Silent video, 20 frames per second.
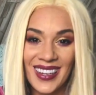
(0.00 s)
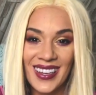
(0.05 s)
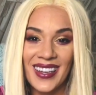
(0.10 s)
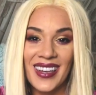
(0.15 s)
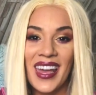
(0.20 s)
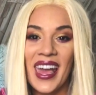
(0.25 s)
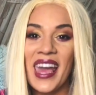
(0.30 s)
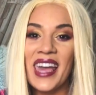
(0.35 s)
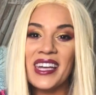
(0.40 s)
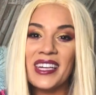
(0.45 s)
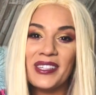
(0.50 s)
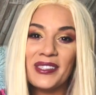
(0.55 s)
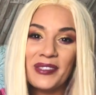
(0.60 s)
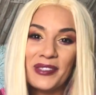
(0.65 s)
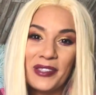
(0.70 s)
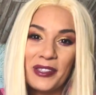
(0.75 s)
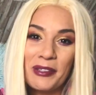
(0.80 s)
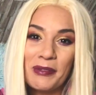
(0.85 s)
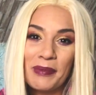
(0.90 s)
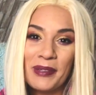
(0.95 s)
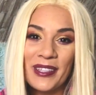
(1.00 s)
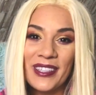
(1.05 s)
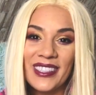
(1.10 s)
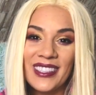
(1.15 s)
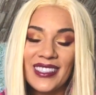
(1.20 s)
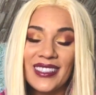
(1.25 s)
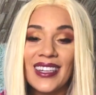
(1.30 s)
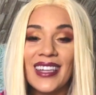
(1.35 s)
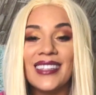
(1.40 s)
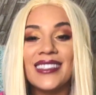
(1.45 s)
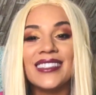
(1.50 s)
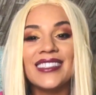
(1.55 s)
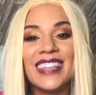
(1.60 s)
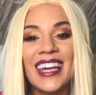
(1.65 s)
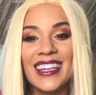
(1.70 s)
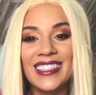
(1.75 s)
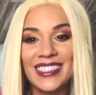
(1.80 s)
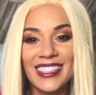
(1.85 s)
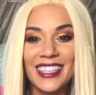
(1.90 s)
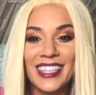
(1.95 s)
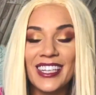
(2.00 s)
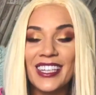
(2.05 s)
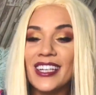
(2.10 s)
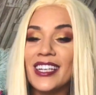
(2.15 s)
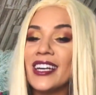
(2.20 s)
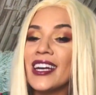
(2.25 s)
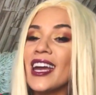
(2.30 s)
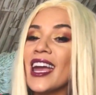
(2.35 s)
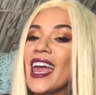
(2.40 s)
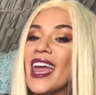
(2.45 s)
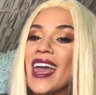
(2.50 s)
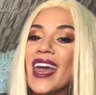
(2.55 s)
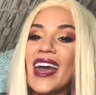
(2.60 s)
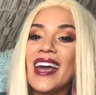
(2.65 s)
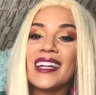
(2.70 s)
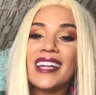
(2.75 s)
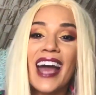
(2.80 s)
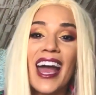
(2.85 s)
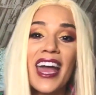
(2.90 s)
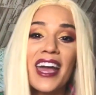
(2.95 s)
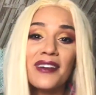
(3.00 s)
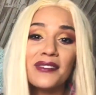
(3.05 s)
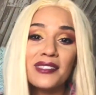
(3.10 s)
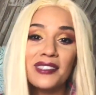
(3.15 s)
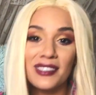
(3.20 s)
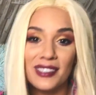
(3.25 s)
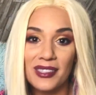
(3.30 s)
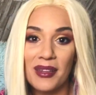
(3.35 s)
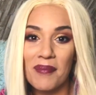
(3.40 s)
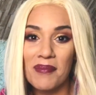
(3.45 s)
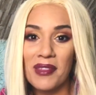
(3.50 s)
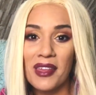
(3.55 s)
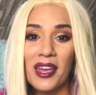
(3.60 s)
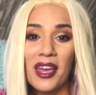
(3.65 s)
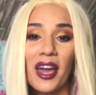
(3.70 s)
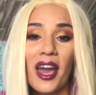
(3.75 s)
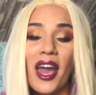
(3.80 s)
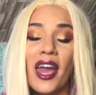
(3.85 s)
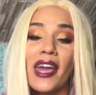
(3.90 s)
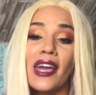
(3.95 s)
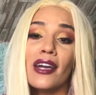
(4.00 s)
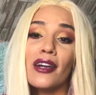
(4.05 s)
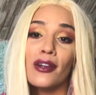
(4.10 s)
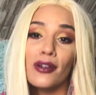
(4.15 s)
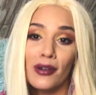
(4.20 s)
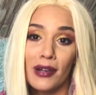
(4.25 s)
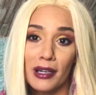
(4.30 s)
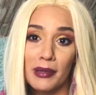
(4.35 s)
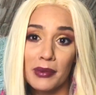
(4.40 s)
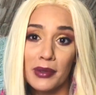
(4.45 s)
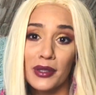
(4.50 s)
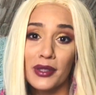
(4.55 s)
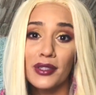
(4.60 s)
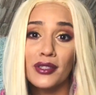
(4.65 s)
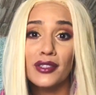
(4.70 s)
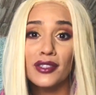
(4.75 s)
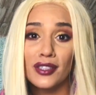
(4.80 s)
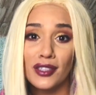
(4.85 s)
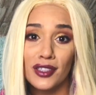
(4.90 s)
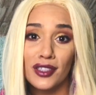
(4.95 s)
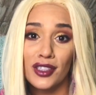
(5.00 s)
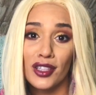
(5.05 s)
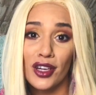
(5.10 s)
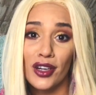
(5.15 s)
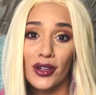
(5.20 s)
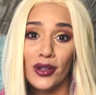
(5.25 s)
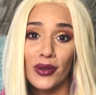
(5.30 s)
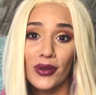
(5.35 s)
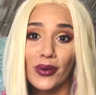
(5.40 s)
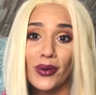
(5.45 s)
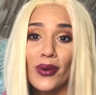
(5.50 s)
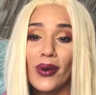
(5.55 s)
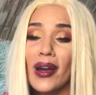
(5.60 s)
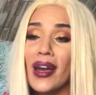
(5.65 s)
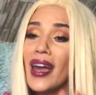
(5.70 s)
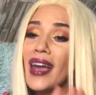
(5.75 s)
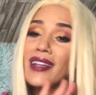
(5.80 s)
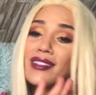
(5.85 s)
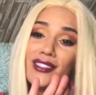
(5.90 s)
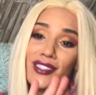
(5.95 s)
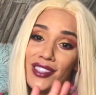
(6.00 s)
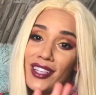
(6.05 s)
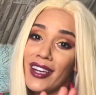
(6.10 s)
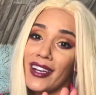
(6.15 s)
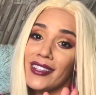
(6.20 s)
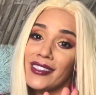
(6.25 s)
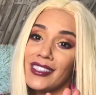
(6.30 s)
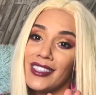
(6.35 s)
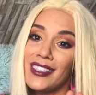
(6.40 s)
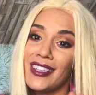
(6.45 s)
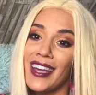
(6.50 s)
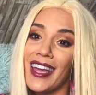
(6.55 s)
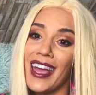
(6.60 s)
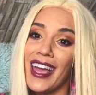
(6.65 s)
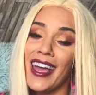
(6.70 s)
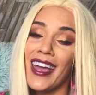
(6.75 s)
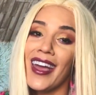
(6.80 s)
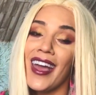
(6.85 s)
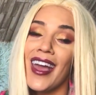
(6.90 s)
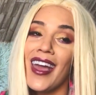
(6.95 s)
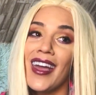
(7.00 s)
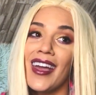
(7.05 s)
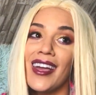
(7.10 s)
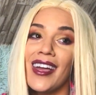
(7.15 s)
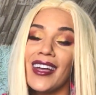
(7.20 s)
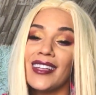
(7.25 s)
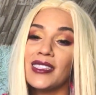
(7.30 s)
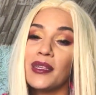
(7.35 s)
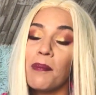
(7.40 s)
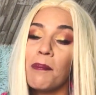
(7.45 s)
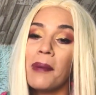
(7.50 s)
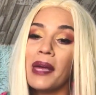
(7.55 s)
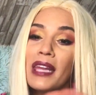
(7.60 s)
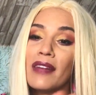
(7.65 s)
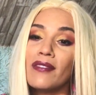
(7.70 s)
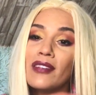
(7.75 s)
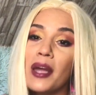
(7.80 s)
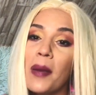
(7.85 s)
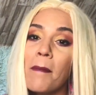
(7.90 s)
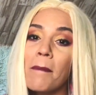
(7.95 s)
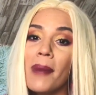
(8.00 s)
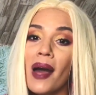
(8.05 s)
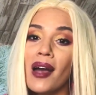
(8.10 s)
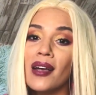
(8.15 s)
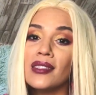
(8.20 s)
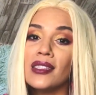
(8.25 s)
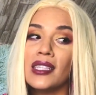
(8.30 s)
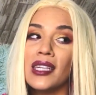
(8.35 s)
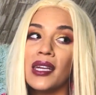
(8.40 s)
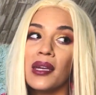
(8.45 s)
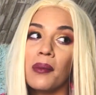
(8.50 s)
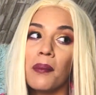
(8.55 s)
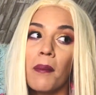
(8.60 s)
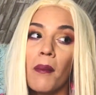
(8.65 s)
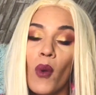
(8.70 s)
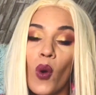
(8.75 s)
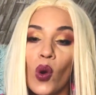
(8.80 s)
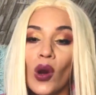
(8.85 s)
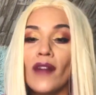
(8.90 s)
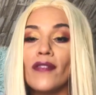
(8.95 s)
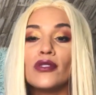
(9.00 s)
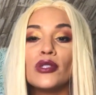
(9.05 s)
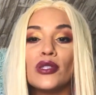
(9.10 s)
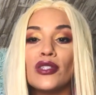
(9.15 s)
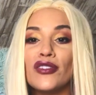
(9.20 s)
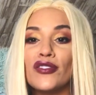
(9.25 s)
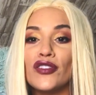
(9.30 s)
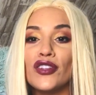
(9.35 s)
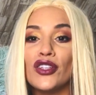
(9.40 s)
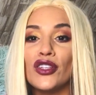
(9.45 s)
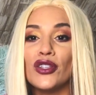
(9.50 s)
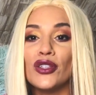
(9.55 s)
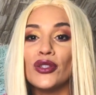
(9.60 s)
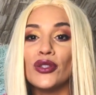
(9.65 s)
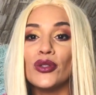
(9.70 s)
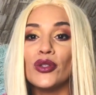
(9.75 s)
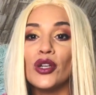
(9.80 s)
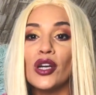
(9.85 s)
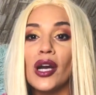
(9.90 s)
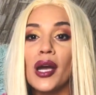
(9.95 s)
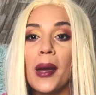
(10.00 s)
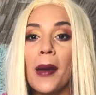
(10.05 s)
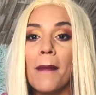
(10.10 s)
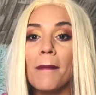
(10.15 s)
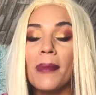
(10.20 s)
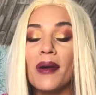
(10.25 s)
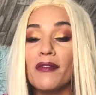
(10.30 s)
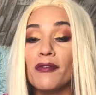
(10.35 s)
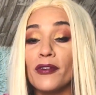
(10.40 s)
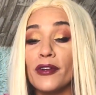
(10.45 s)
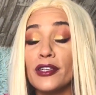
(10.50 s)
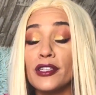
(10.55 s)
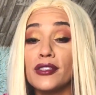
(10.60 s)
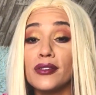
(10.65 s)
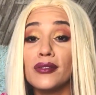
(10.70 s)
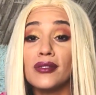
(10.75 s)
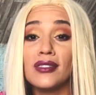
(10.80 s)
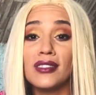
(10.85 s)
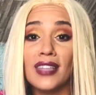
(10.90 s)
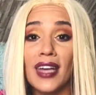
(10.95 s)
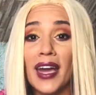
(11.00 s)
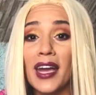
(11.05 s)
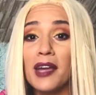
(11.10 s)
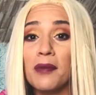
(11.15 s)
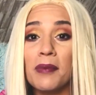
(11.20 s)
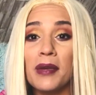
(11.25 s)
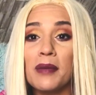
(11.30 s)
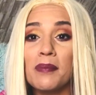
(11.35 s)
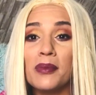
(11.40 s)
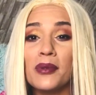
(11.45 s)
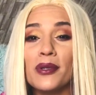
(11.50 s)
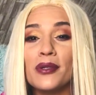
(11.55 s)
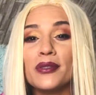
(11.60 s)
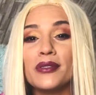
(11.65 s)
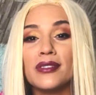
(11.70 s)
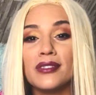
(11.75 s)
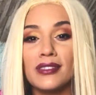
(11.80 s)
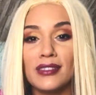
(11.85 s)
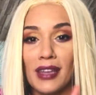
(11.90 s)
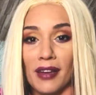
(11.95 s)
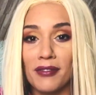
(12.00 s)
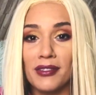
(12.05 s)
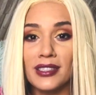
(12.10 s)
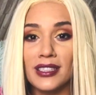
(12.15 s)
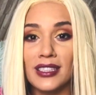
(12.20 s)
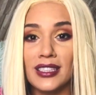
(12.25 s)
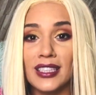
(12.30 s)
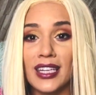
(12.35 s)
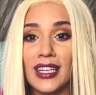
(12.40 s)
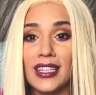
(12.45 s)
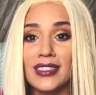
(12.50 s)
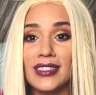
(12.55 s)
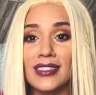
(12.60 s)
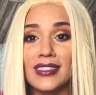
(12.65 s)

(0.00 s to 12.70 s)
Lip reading: Hey YouTubers, it's Desi here, and I have something incredible to show and share today. It's a bit of an unboxing, more of a review, but for you tech people, definitely stay